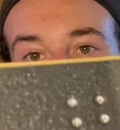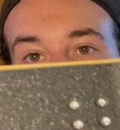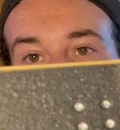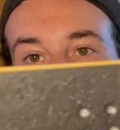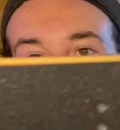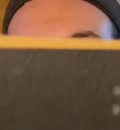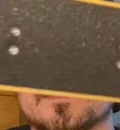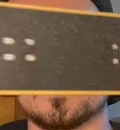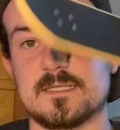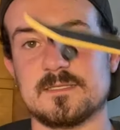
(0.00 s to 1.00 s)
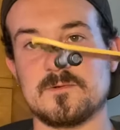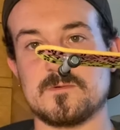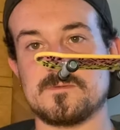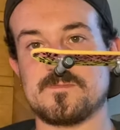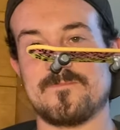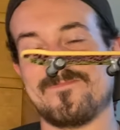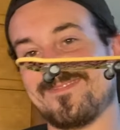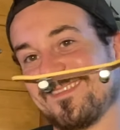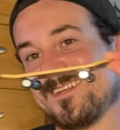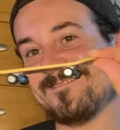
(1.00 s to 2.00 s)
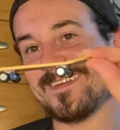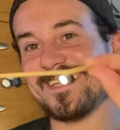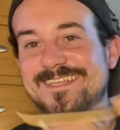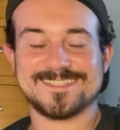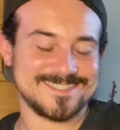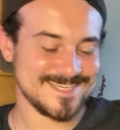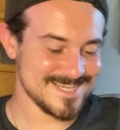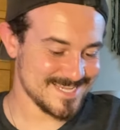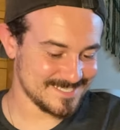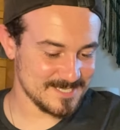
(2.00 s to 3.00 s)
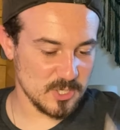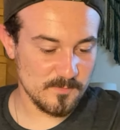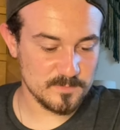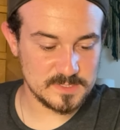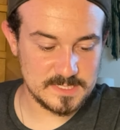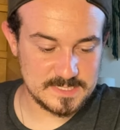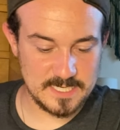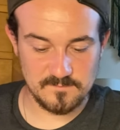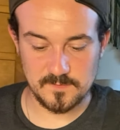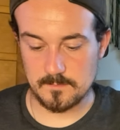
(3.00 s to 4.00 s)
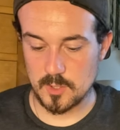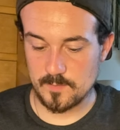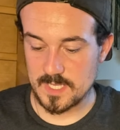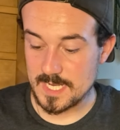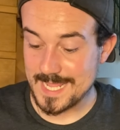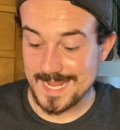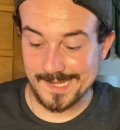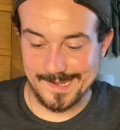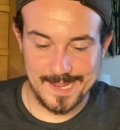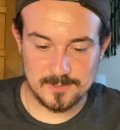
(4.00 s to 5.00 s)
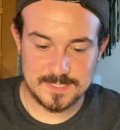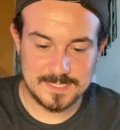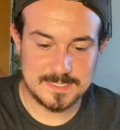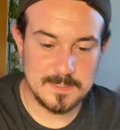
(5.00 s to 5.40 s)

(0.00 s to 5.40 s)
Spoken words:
it. So that's cool. All right. So put that down for a moment. Now to get to the